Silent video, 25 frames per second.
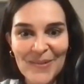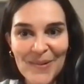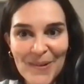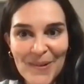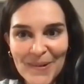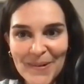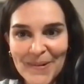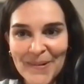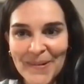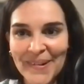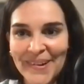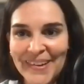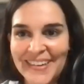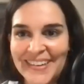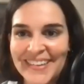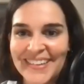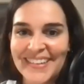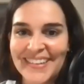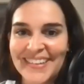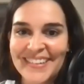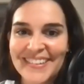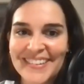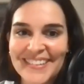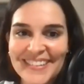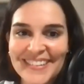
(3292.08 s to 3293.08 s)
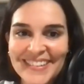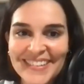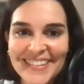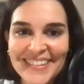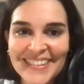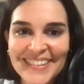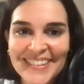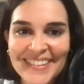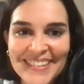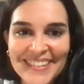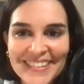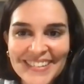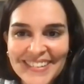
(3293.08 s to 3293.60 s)
Woo. Yeah, very good,
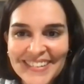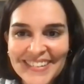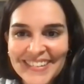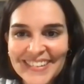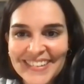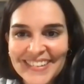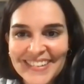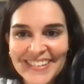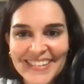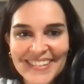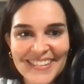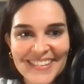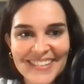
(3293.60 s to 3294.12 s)
very good.